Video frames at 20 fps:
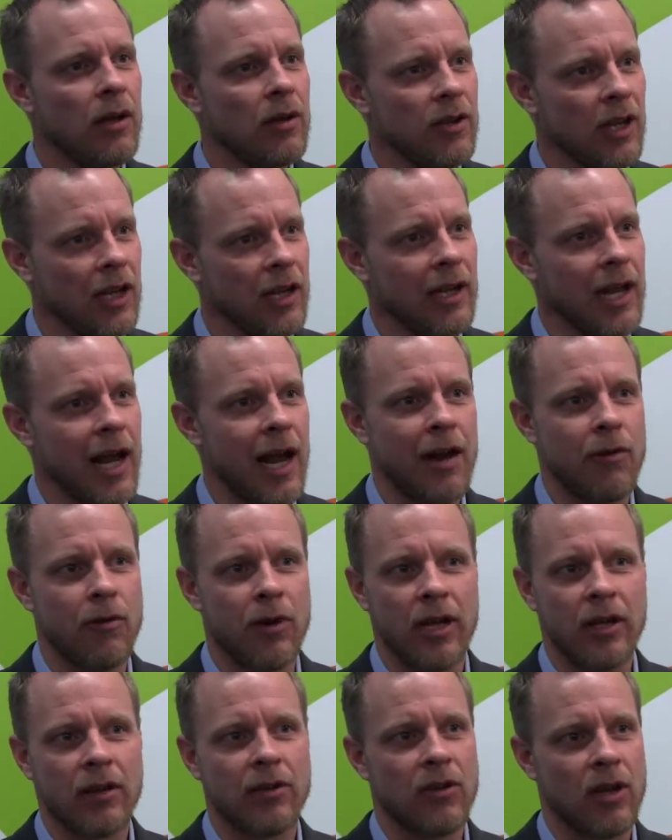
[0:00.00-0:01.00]

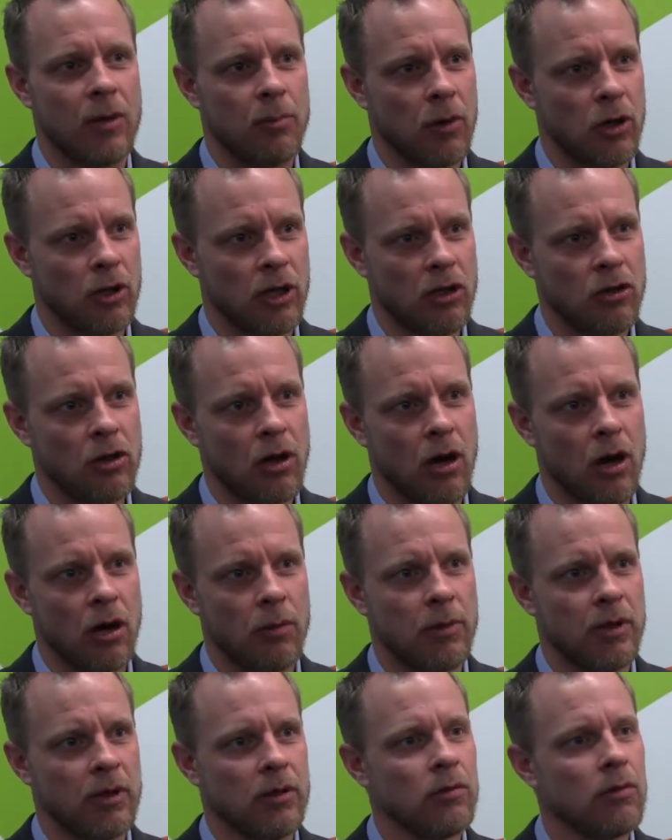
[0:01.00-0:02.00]
declaring the embodied
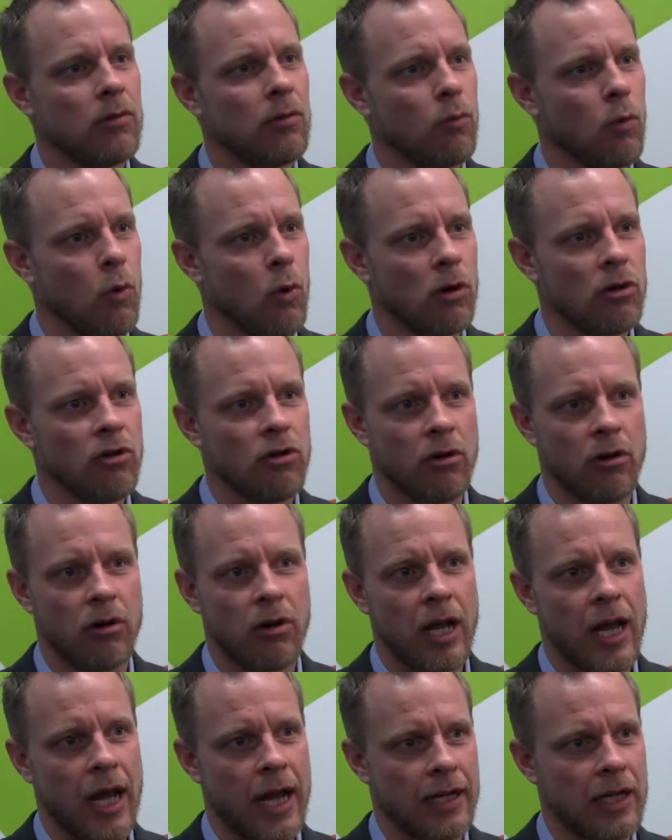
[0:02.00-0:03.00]
carbon,
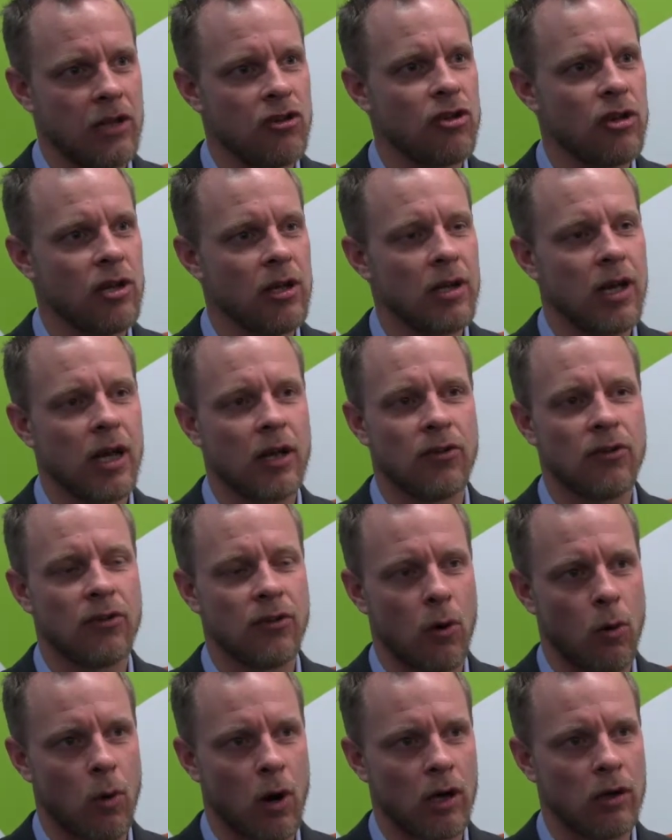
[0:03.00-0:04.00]
water, energy, and
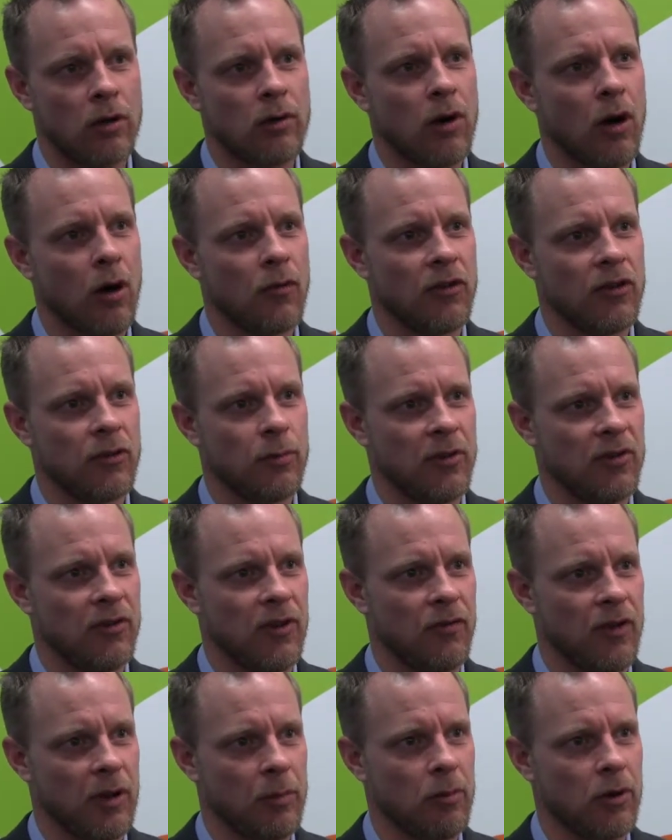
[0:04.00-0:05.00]
so on of a
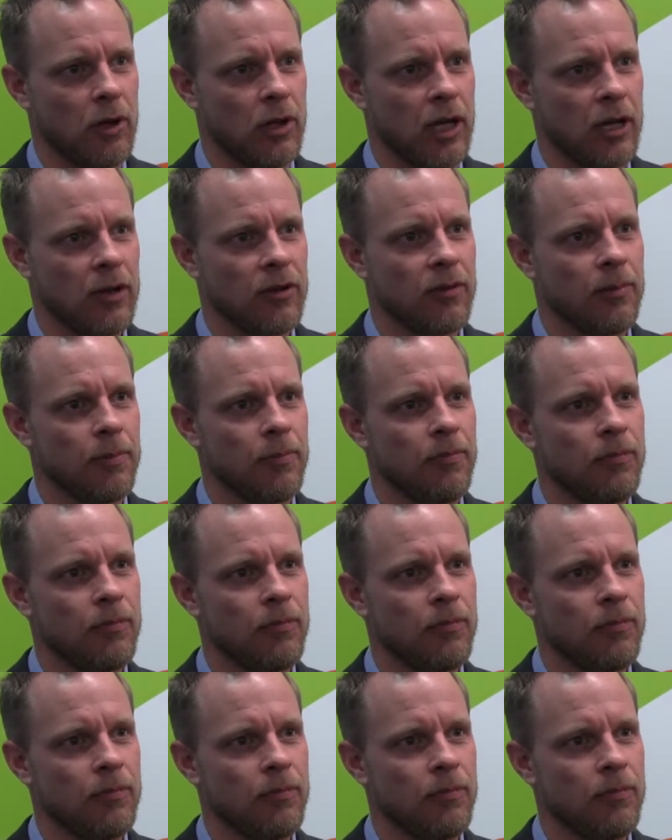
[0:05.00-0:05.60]
specific product.